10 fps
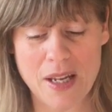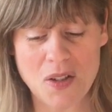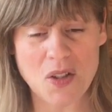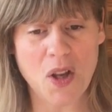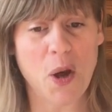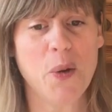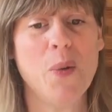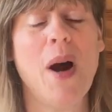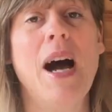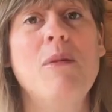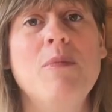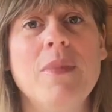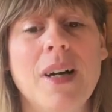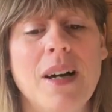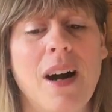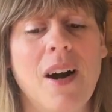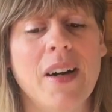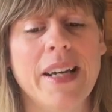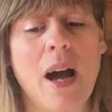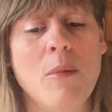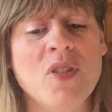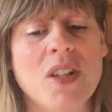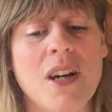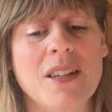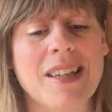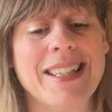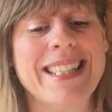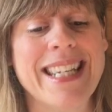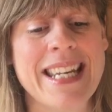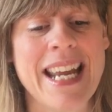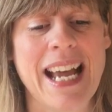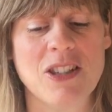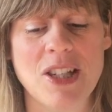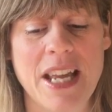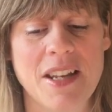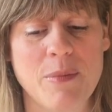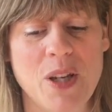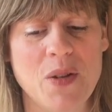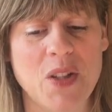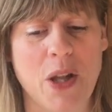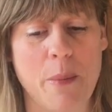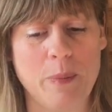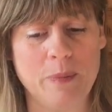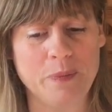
So um, I ummed I didn't actually end up using them,